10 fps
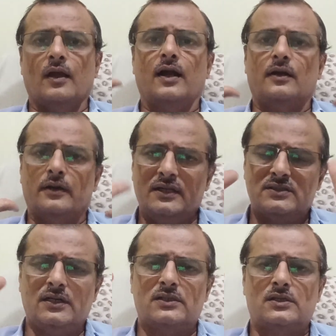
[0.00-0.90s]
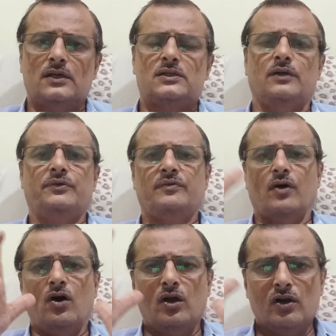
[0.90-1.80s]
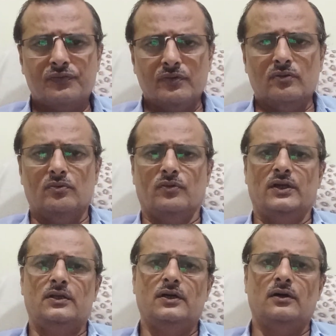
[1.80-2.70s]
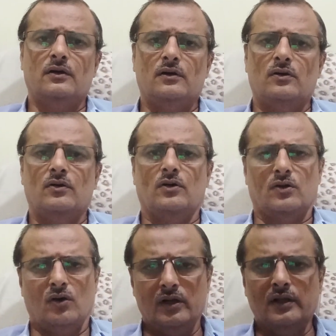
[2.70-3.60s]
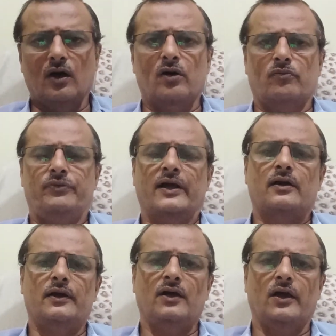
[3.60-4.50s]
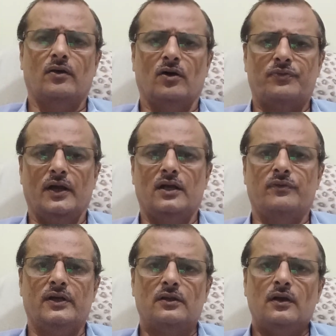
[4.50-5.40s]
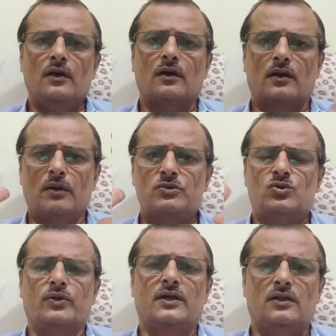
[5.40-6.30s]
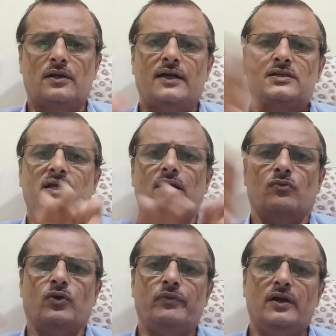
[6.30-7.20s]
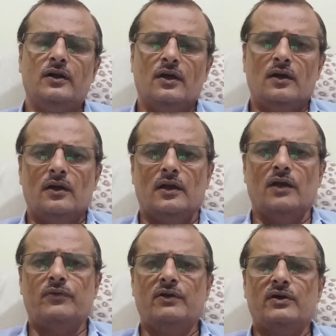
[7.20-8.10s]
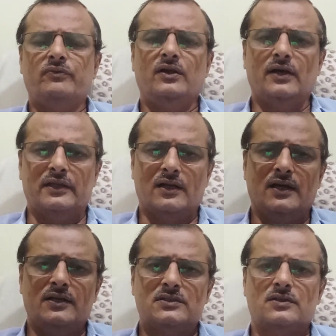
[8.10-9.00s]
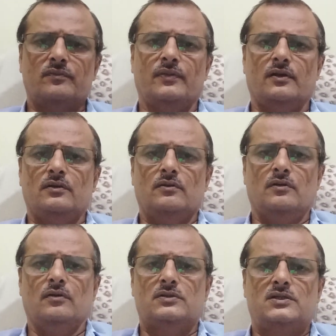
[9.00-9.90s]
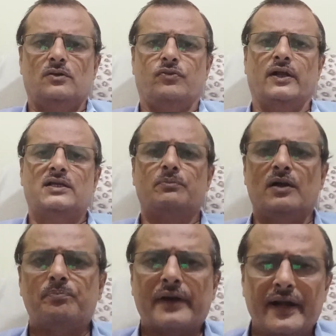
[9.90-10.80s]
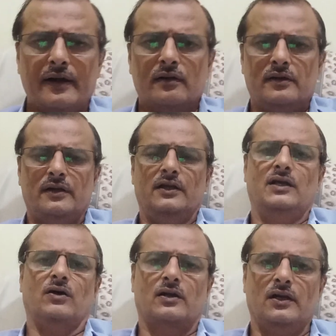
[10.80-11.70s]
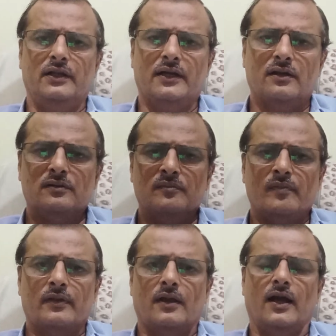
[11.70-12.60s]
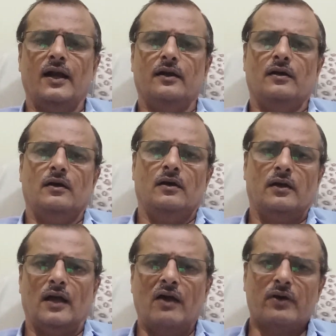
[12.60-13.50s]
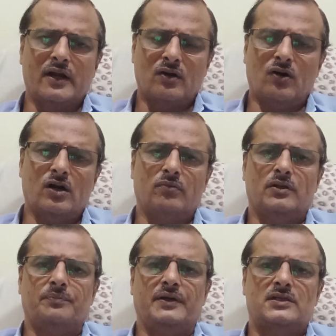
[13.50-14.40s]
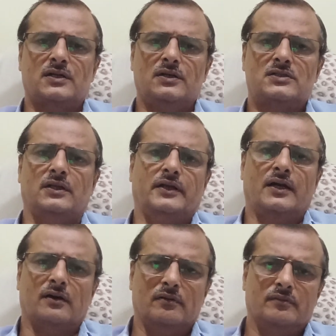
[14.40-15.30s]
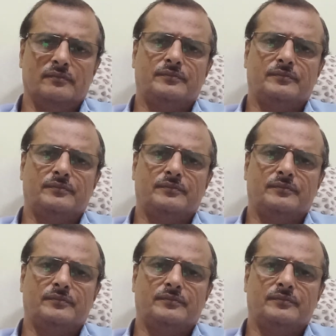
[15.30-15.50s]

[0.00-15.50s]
And this research, will all of Vaidya or all faculty of Ayurveda comes together and say, everyone will analyze, for example, bread in your clinic and have a record of the patients, their